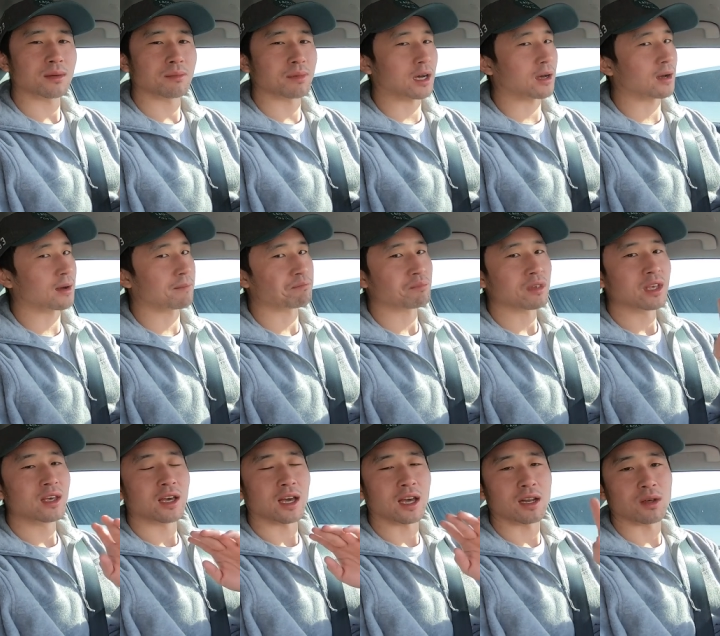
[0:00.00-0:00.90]
But
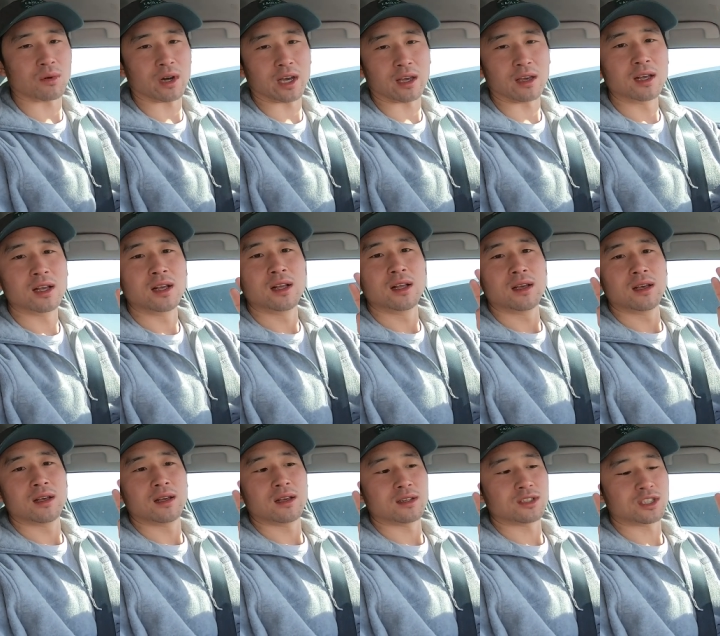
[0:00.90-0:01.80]
anyway,
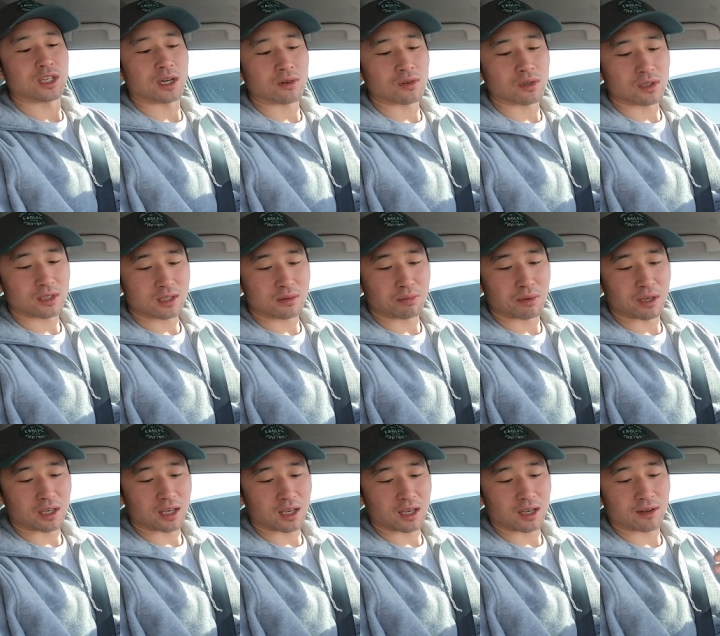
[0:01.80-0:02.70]
generally
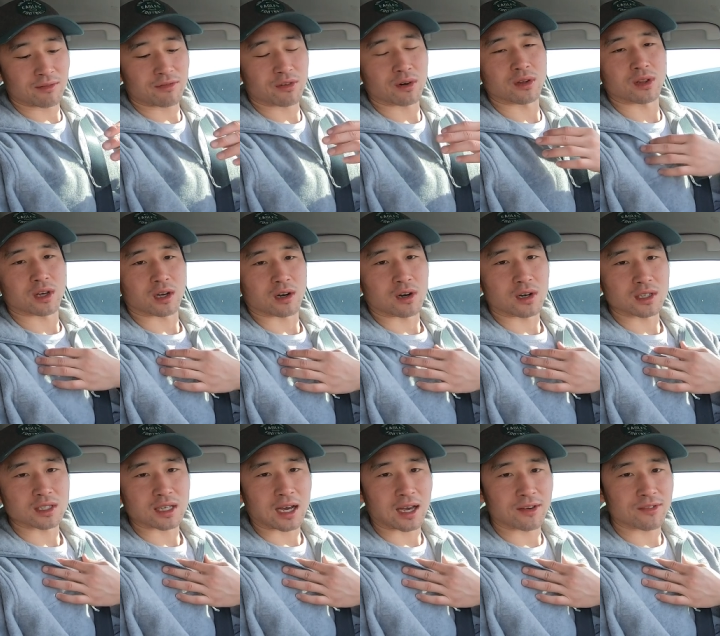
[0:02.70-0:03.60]
speaking, for the
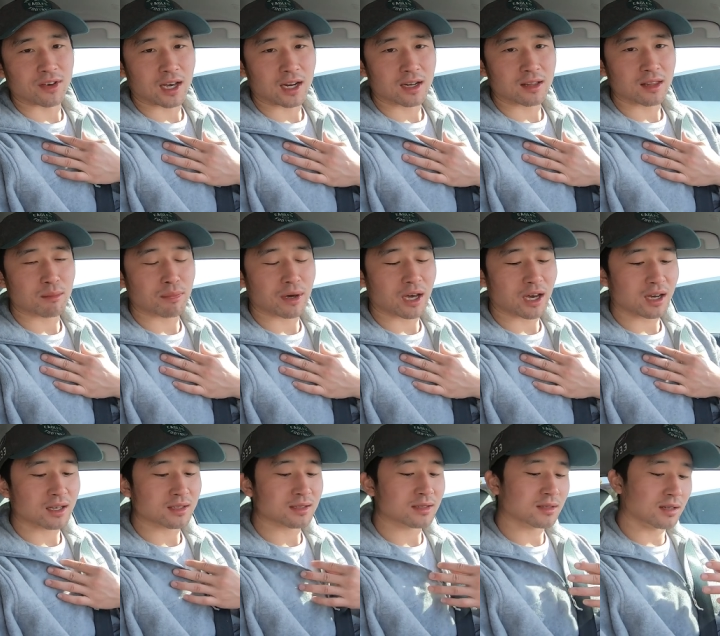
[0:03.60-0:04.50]
cars I've had in the
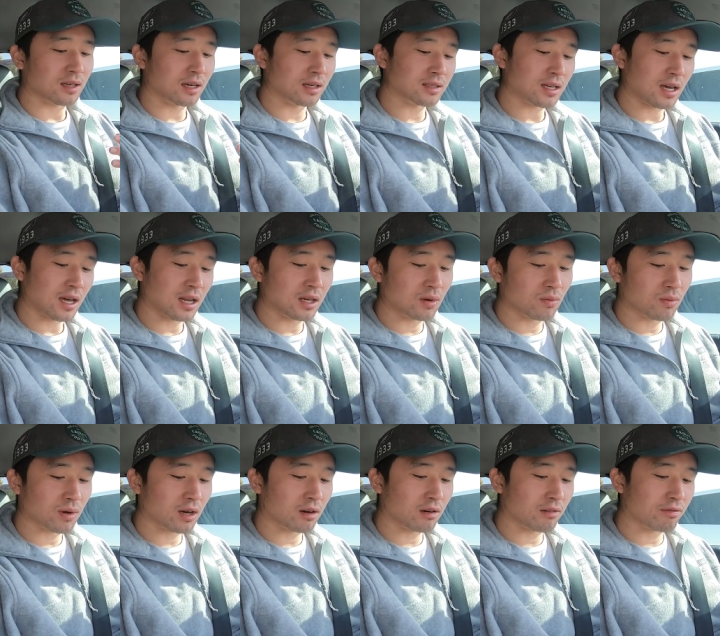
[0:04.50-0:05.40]
past, it's
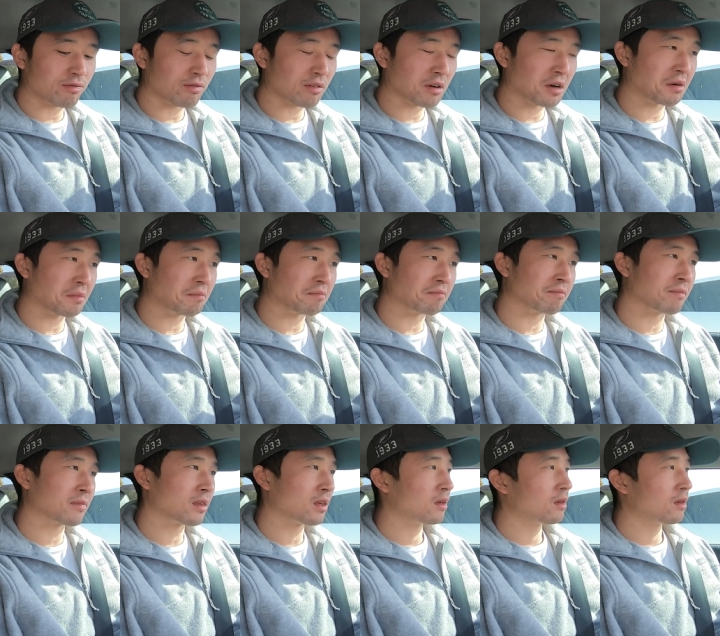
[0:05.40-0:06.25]
anywhere from